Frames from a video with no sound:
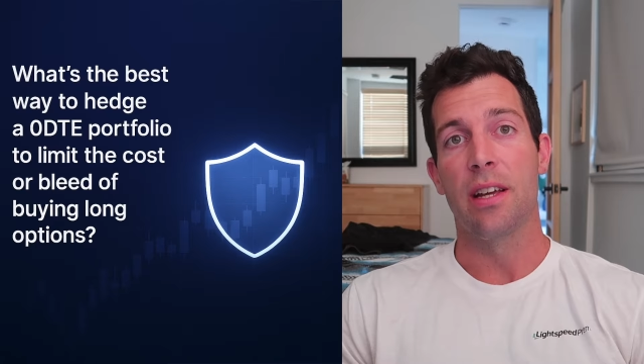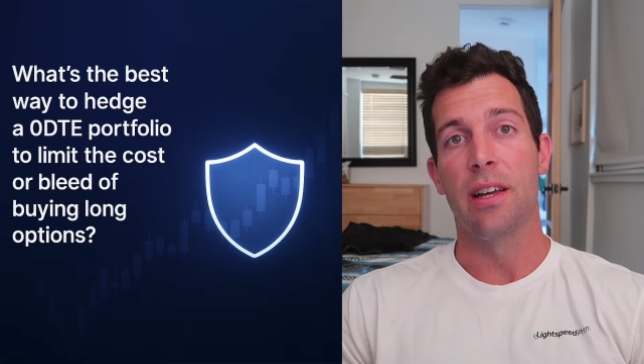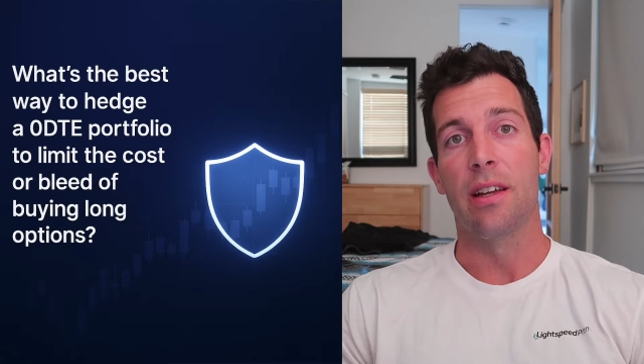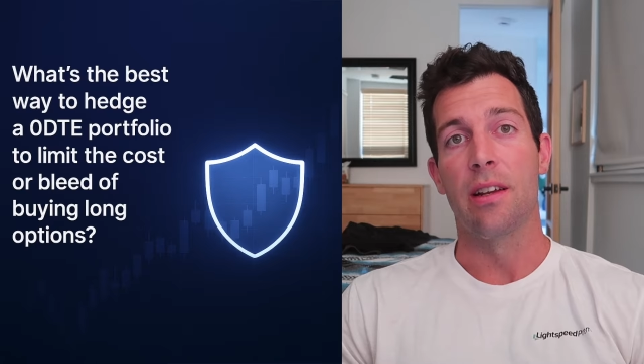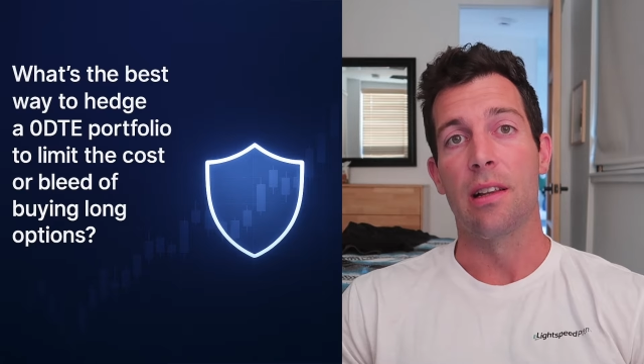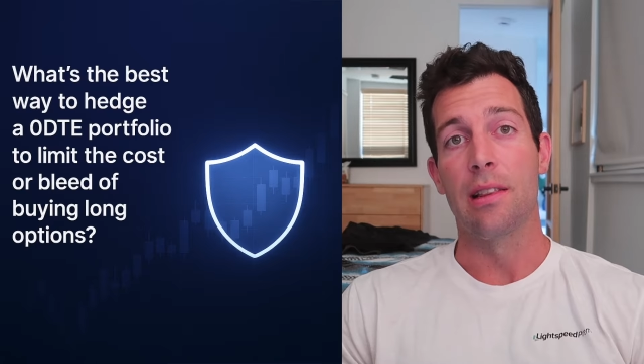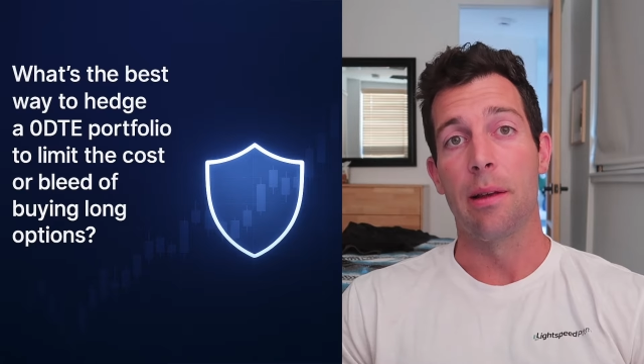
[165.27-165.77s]

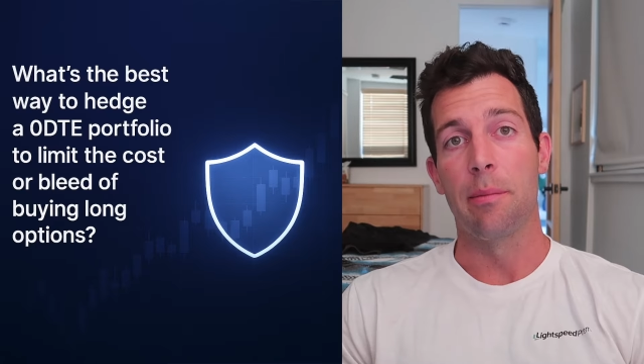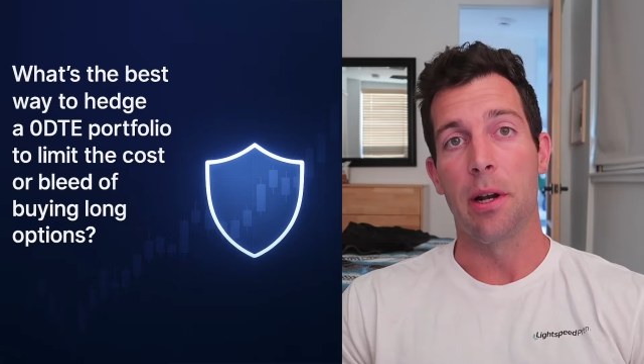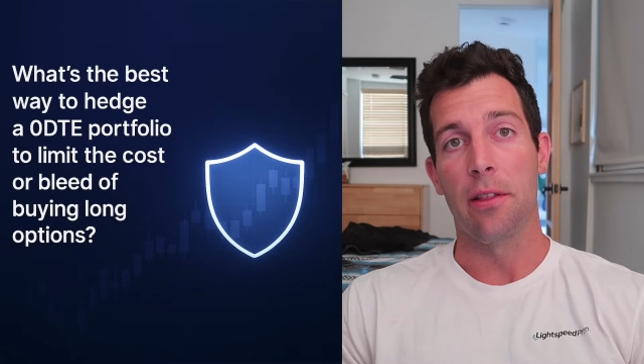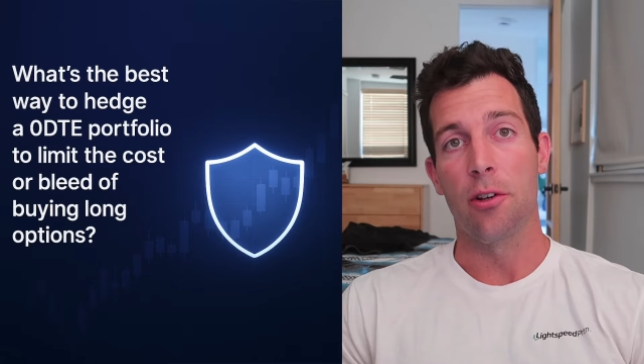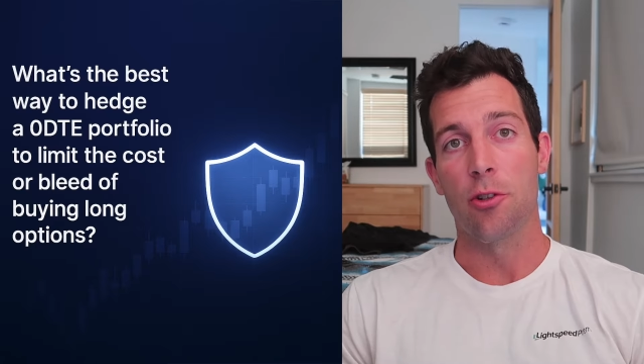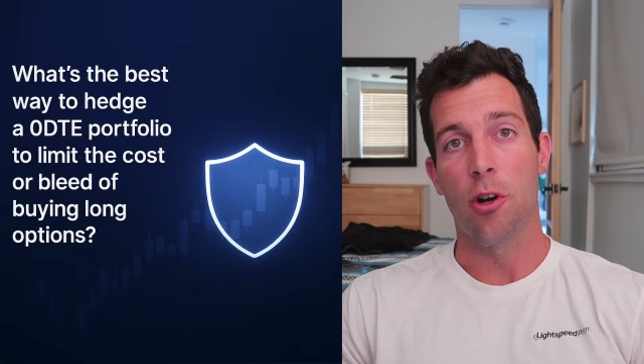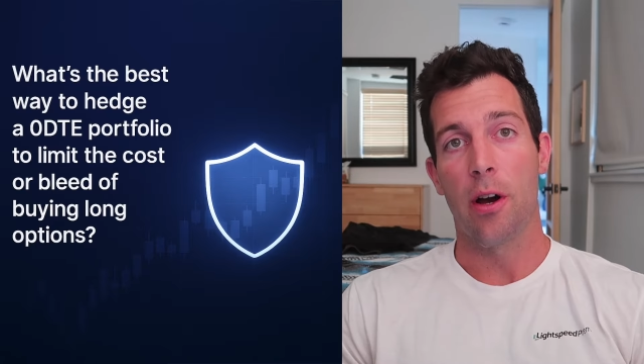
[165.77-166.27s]
in
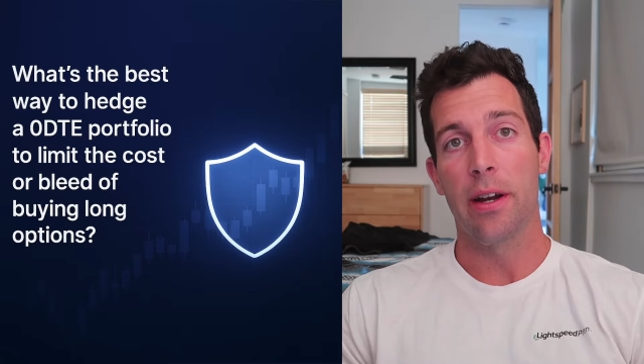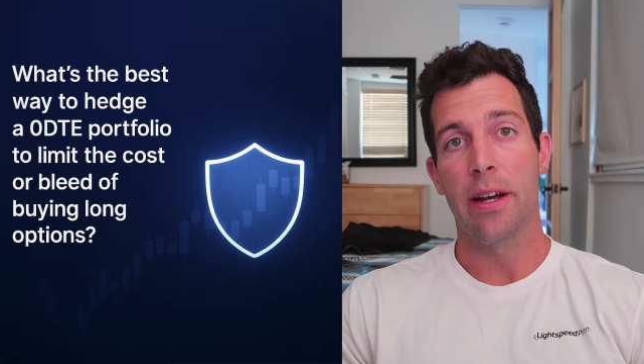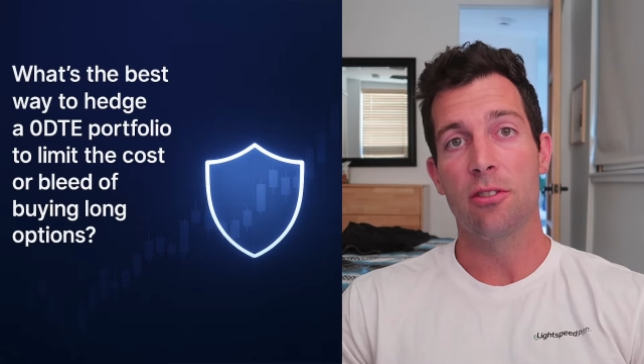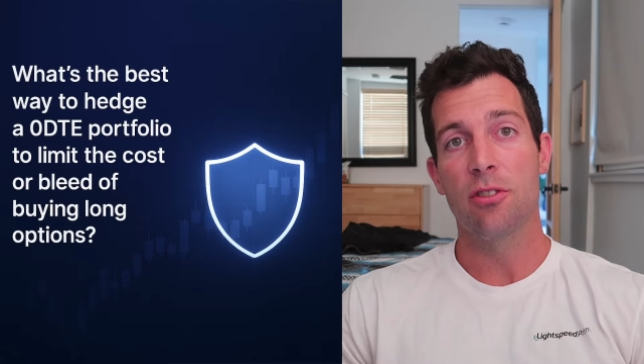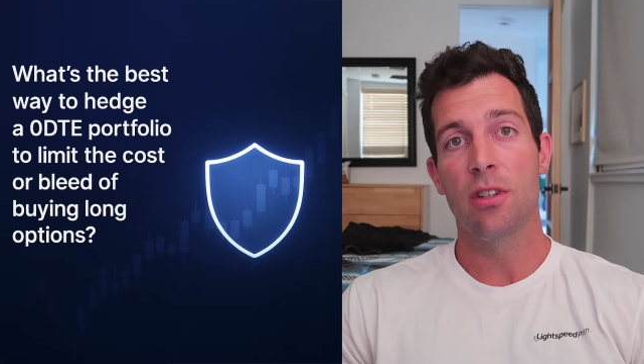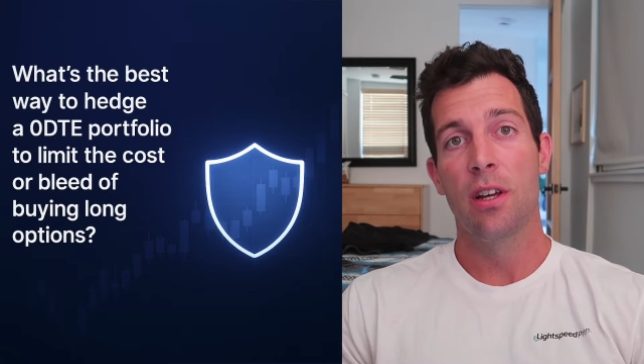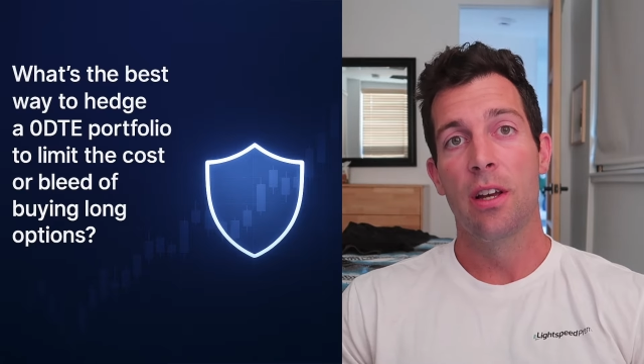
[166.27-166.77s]
limiting their
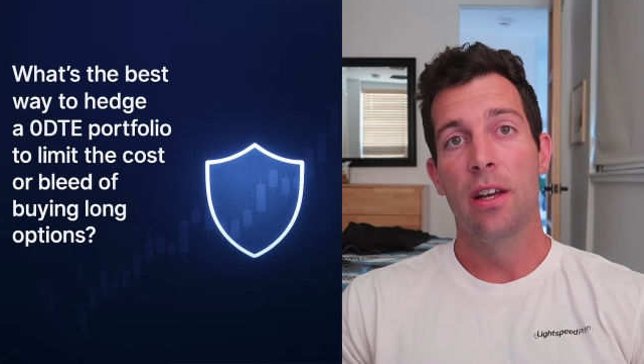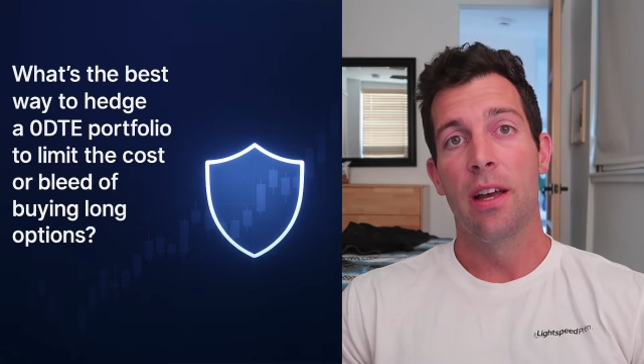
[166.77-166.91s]
drawdowns.